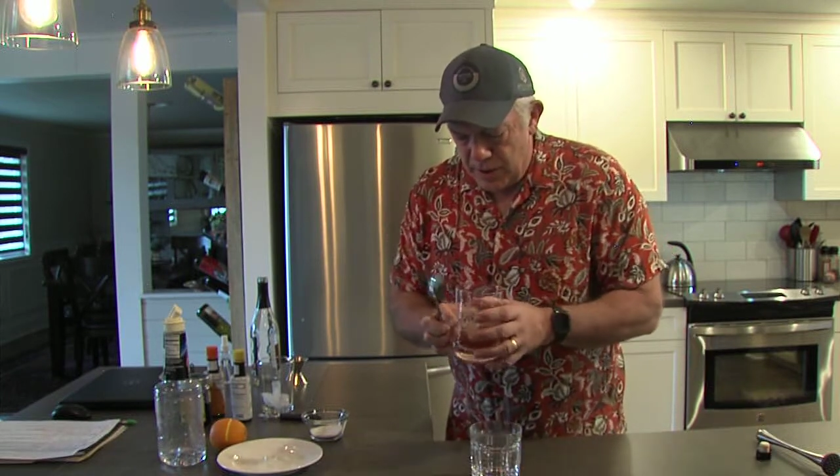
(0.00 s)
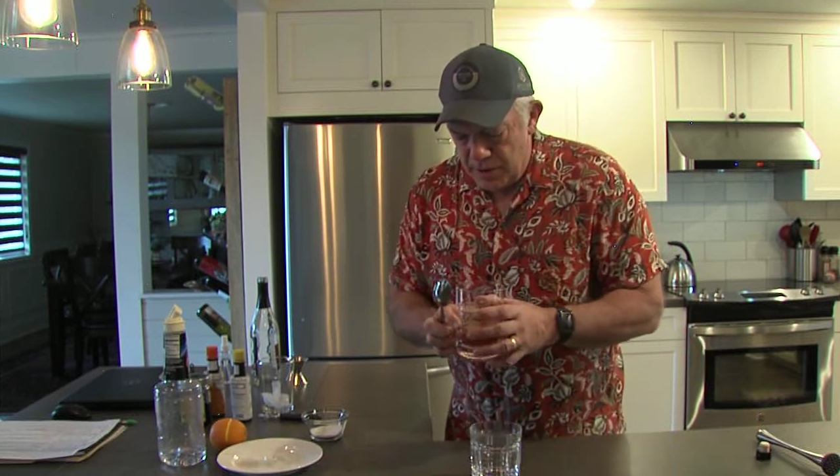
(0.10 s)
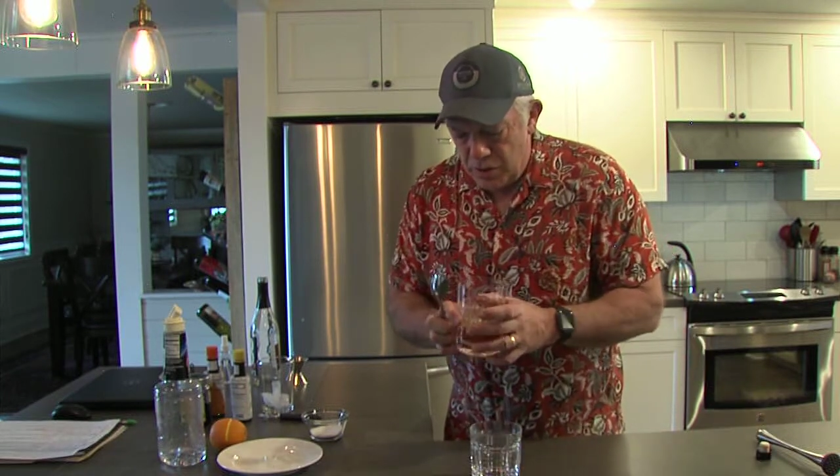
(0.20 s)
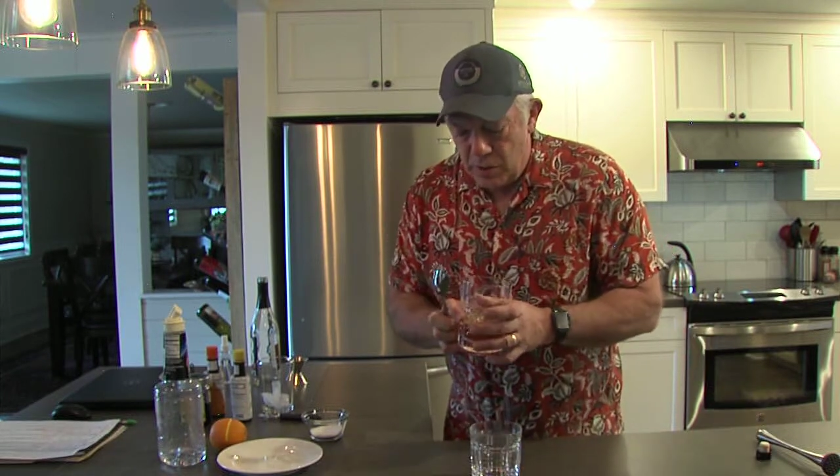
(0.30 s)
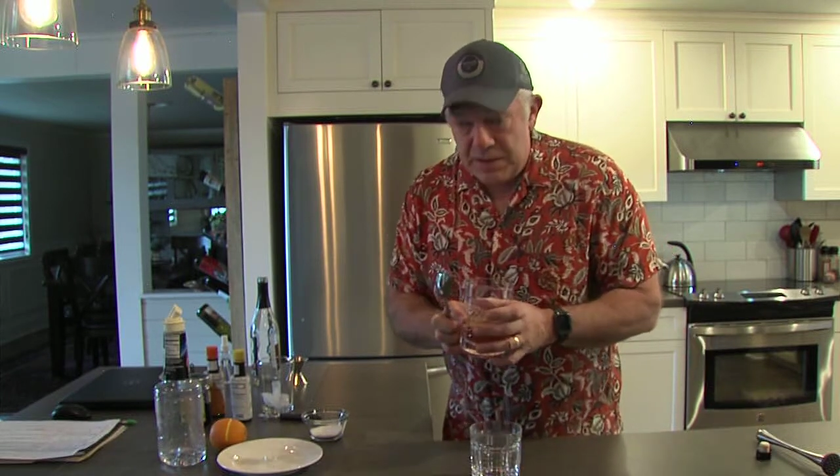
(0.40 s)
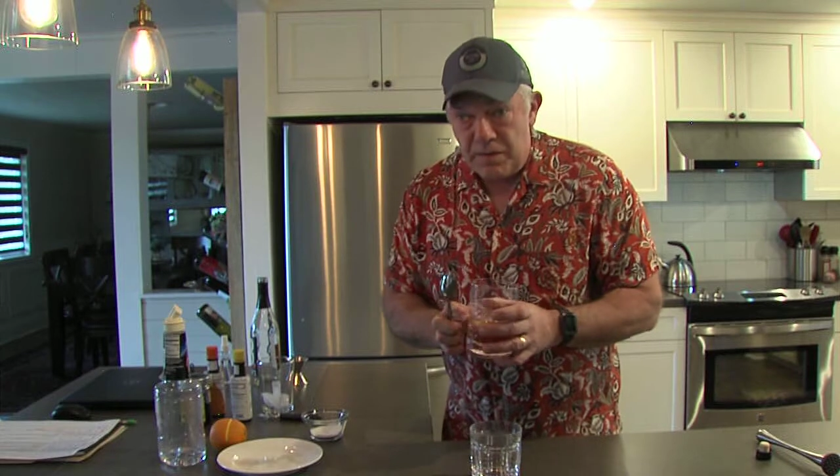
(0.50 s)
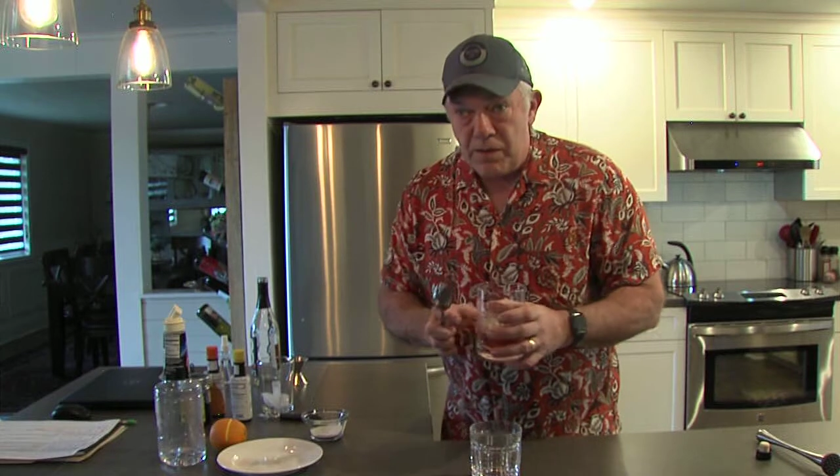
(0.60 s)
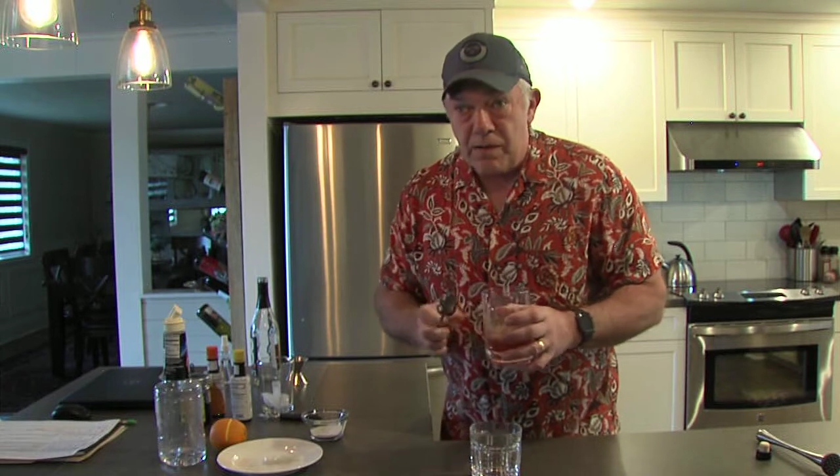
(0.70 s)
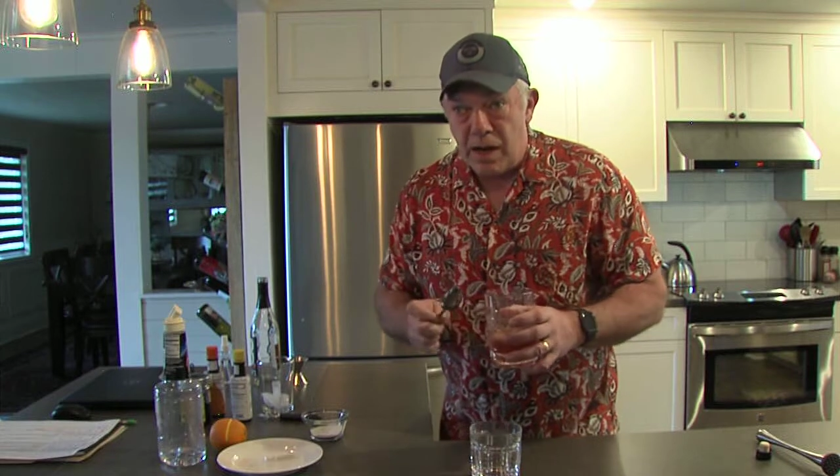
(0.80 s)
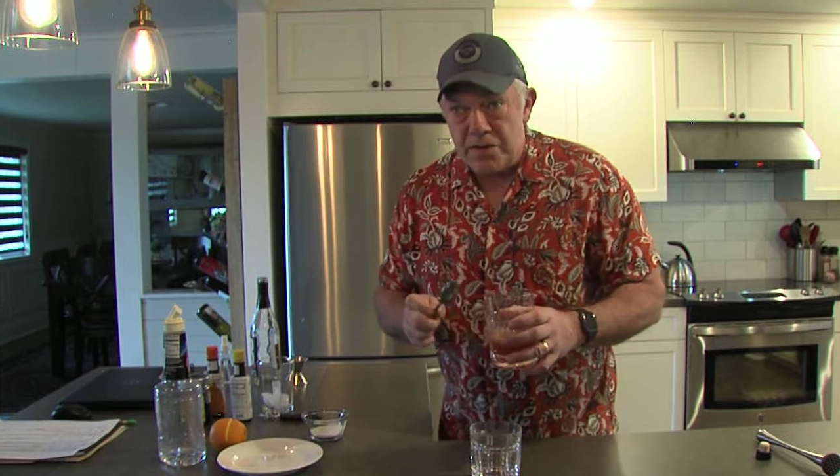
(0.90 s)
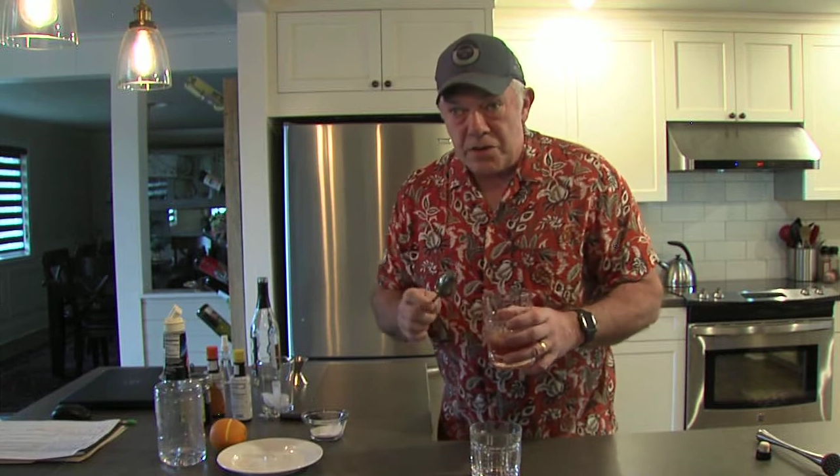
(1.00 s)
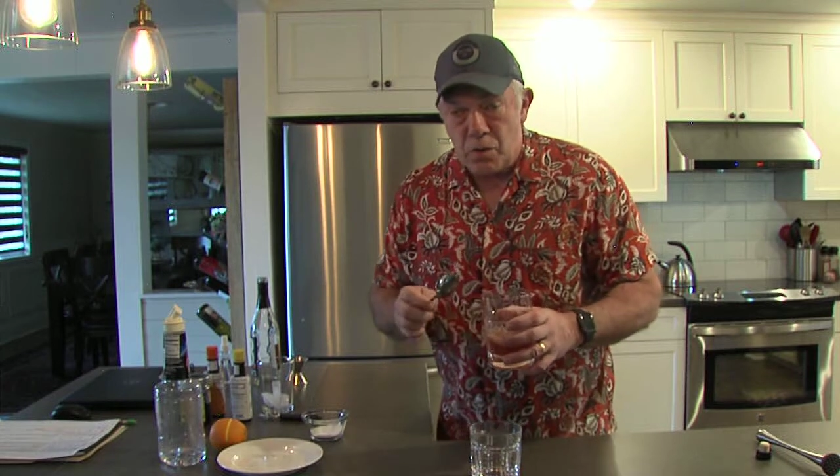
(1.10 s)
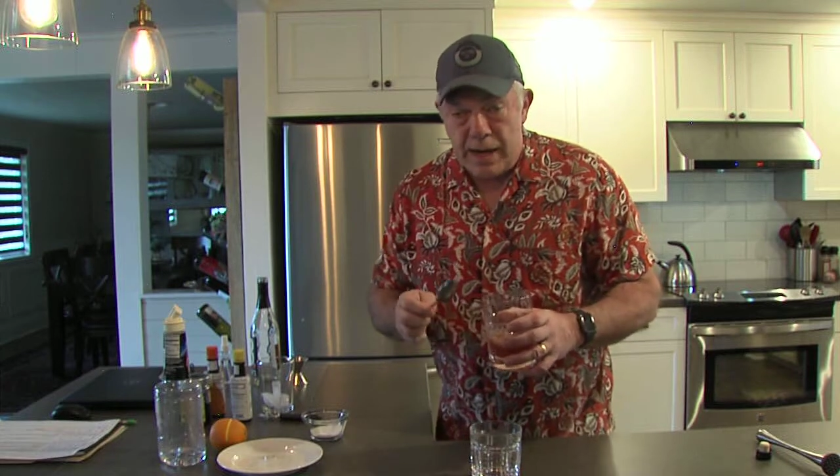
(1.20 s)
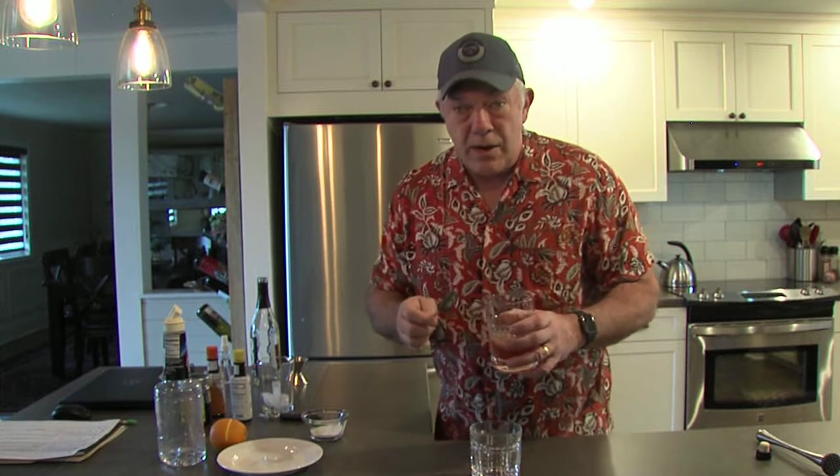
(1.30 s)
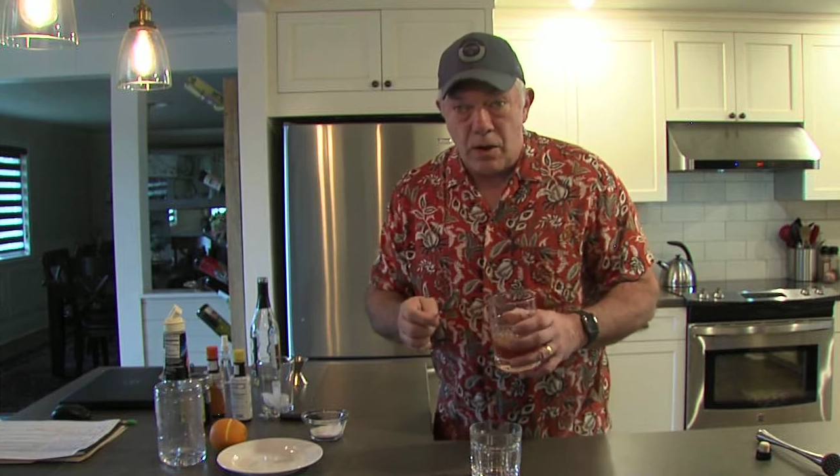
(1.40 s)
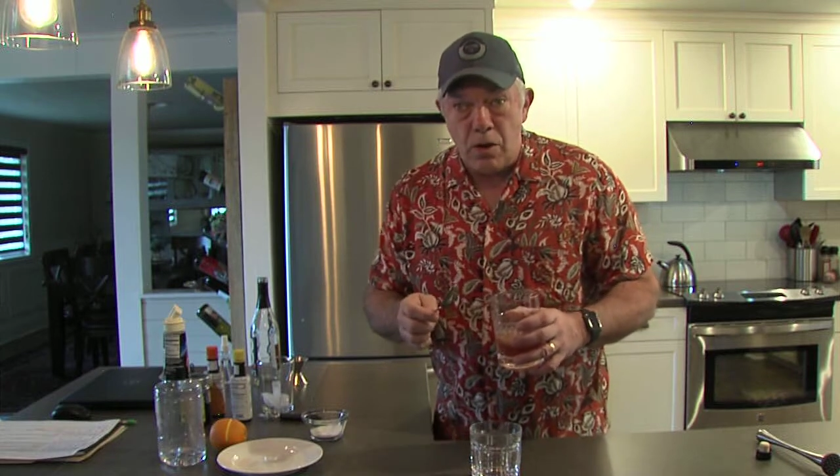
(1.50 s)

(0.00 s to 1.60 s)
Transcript: to do is, if you've got a strainer,